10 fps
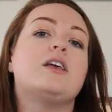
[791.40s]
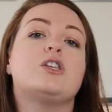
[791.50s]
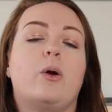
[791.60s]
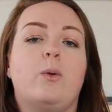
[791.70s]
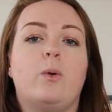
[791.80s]

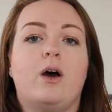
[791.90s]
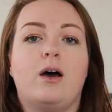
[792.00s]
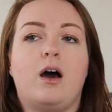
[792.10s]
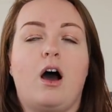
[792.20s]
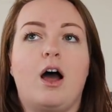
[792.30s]
So
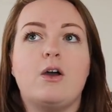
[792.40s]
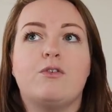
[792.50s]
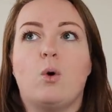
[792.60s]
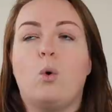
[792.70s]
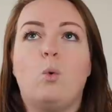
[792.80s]
I
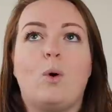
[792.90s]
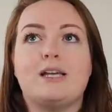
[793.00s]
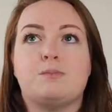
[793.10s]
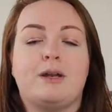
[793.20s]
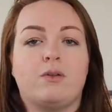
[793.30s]
have
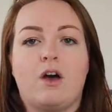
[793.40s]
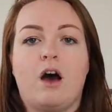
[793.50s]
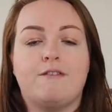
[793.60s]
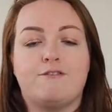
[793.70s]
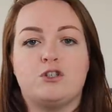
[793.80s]
always been on the
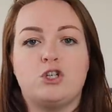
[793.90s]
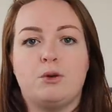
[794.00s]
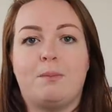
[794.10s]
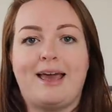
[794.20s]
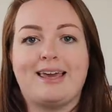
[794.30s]
hunt for
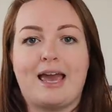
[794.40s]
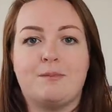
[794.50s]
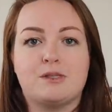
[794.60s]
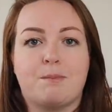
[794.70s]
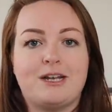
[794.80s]
2-player
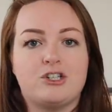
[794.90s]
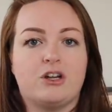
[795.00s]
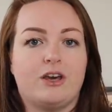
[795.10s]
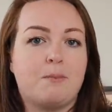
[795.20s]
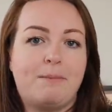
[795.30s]
games that Benj
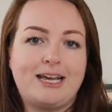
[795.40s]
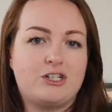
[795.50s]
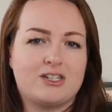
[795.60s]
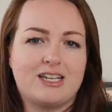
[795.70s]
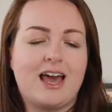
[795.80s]
and I can play
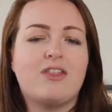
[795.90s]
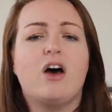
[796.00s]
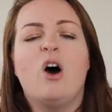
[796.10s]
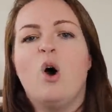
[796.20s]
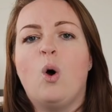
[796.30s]
just
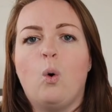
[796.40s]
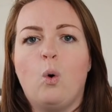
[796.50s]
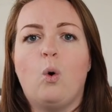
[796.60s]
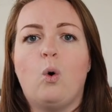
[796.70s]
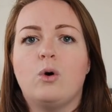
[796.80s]
together,
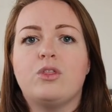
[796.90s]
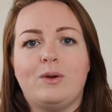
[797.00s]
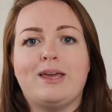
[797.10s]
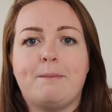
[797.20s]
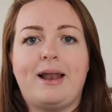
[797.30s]
or that
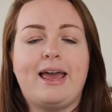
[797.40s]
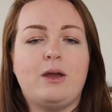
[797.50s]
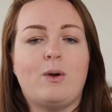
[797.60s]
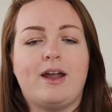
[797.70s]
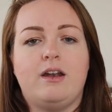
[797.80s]
we can
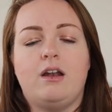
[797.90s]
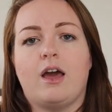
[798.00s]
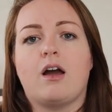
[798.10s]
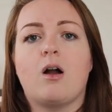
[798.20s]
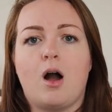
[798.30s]
play when
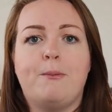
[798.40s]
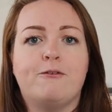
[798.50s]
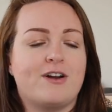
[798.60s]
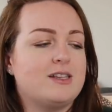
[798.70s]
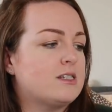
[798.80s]
like our
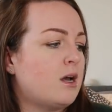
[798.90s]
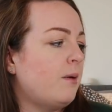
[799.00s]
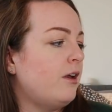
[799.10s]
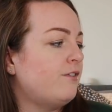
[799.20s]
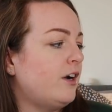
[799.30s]
couple friends
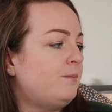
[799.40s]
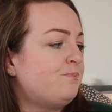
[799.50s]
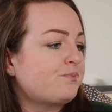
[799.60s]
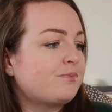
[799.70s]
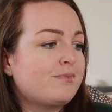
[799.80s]
come
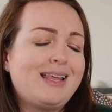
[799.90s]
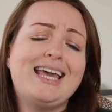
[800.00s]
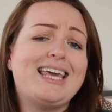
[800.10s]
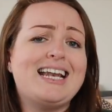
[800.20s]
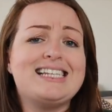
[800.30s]
over.
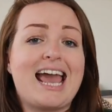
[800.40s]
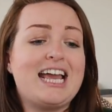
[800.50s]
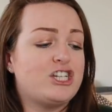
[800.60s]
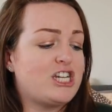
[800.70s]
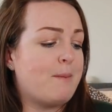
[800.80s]
Again, it's
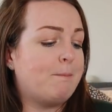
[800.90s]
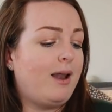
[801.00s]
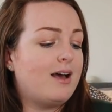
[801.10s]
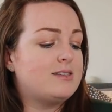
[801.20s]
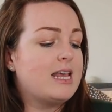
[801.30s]
age 10
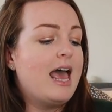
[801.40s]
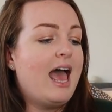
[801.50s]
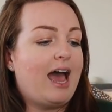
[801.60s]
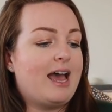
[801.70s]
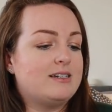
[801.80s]
plus,
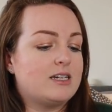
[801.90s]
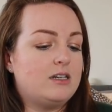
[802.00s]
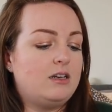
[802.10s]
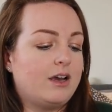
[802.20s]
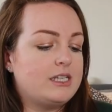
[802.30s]
and
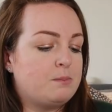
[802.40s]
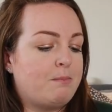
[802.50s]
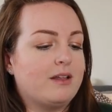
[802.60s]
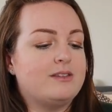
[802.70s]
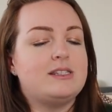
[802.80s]
Nice
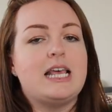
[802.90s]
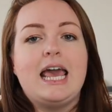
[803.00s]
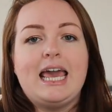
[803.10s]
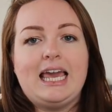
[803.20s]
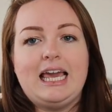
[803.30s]
Buns
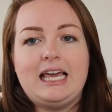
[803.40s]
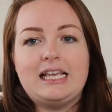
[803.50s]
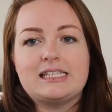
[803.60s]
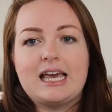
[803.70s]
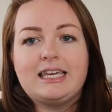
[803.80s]

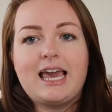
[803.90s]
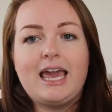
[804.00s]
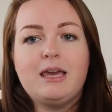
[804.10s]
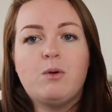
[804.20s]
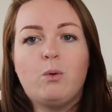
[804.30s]
is a
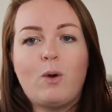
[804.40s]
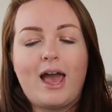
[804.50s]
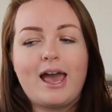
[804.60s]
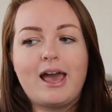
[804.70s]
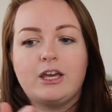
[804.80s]
game
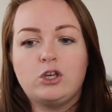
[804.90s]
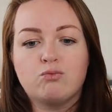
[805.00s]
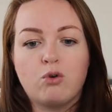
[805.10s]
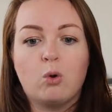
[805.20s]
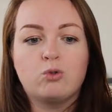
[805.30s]
where
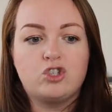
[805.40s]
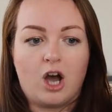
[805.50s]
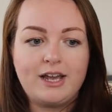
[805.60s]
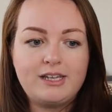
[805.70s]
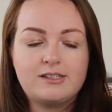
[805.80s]
you roll
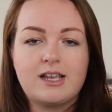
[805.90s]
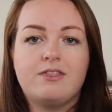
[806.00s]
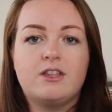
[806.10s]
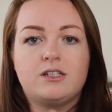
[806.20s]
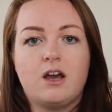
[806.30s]
dice
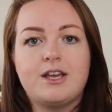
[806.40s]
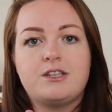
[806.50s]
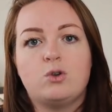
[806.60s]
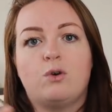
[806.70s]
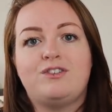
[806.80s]
and the
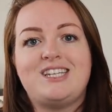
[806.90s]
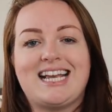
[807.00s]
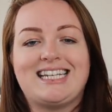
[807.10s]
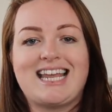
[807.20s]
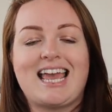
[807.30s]
dice sort of
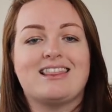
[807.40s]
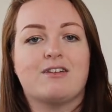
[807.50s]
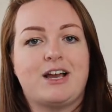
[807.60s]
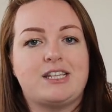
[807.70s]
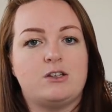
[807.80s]
dictate
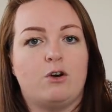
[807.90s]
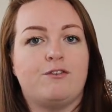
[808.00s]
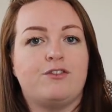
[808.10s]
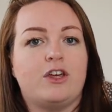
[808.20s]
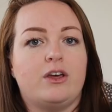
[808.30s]
the rest
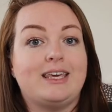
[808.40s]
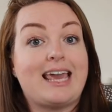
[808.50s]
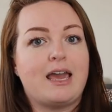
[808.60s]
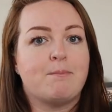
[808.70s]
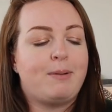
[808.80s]
of the
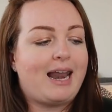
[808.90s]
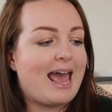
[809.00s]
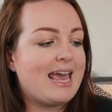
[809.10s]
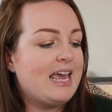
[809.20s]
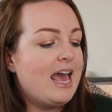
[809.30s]

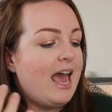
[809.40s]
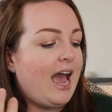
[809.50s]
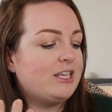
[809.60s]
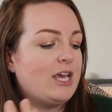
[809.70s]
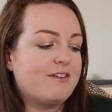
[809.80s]
gameplay,
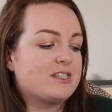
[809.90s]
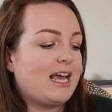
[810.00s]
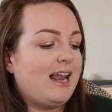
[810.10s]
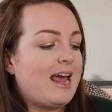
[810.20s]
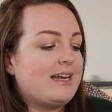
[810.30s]
and you have
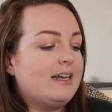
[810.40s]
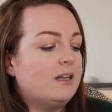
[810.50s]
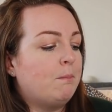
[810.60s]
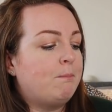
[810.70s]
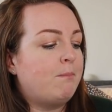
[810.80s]
to collect
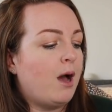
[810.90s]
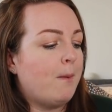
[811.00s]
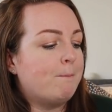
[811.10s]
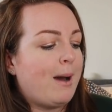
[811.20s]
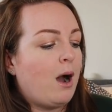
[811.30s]
little
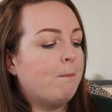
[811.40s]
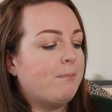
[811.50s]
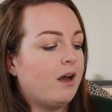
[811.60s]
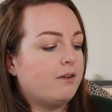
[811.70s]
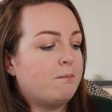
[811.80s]

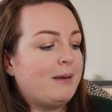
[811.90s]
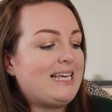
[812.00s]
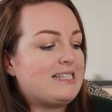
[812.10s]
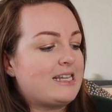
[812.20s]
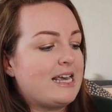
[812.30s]
bao bun
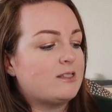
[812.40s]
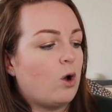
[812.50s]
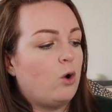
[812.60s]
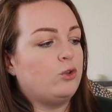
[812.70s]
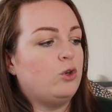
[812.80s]

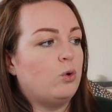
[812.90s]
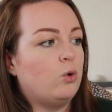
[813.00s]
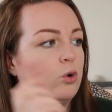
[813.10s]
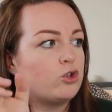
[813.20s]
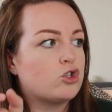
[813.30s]
pieces on
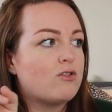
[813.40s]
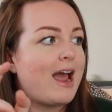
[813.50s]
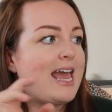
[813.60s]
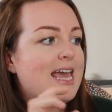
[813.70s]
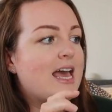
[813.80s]
your
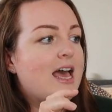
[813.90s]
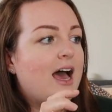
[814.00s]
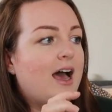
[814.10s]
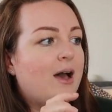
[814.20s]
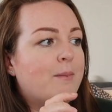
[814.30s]
tray.
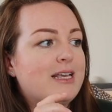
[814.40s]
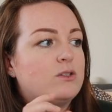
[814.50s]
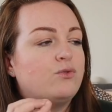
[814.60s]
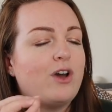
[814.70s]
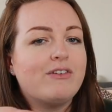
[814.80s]

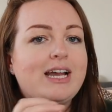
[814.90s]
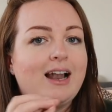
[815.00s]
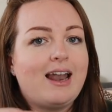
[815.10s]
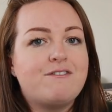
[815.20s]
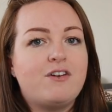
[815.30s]
It's very
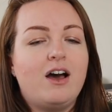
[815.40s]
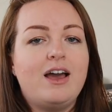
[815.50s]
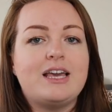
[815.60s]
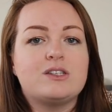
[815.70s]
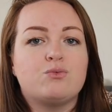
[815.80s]

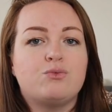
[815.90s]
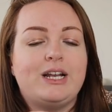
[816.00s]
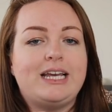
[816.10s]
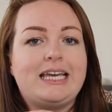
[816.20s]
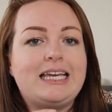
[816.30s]
clever. It's
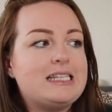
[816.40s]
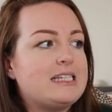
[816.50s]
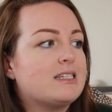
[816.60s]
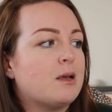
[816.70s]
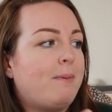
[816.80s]
really
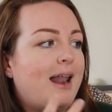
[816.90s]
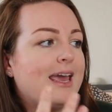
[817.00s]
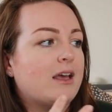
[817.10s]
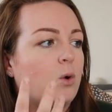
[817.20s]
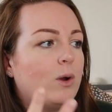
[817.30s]
easy to
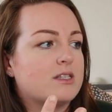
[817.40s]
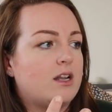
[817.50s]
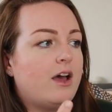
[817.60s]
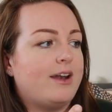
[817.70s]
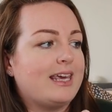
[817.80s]
play and quick
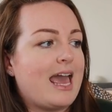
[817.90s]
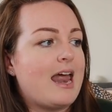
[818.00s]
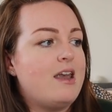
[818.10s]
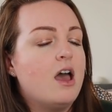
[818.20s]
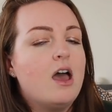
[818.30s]
to learn
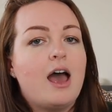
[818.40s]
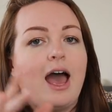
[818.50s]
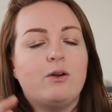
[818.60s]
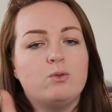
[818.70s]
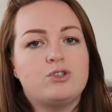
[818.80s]
again.
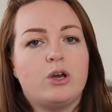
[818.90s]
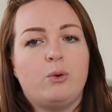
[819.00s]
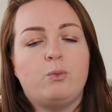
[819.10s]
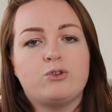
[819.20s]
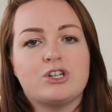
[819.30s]
And
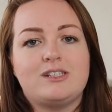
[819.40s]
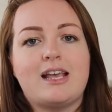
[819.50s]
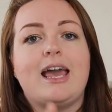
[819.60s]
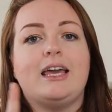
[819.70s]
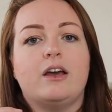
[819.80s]
also, we'll just
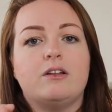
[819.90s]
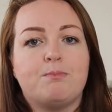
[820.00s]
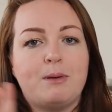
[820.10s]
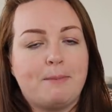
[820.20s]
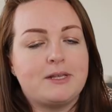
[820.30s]
say
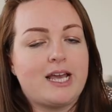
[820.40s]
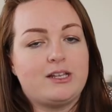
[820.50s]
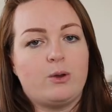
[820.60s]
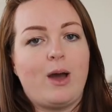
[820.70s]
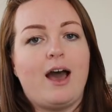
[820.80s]
Big
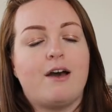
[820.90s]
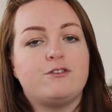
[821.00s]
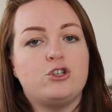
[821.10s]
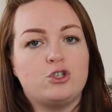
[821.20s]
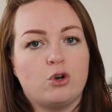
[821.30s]
Potato
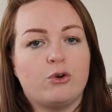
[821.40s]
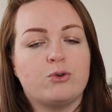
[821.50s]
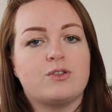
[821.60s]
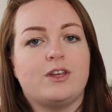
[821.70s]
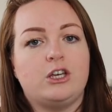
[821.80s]
have
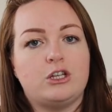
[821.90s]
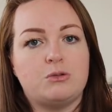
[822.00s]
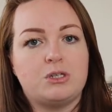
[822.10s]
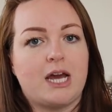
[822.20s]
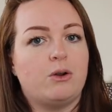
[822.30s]
tutorials on their
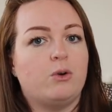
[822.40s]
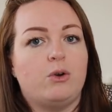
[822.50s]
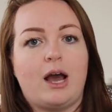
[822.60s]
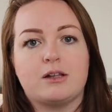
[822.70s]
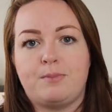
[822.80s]
YouTube channel
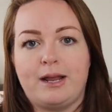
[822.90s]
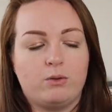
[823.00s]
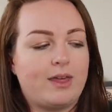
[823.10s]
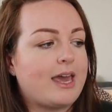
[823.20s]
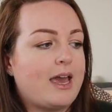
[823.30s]
on how to play
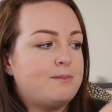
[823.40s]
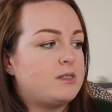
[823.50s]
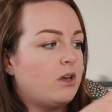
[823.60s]
all their games.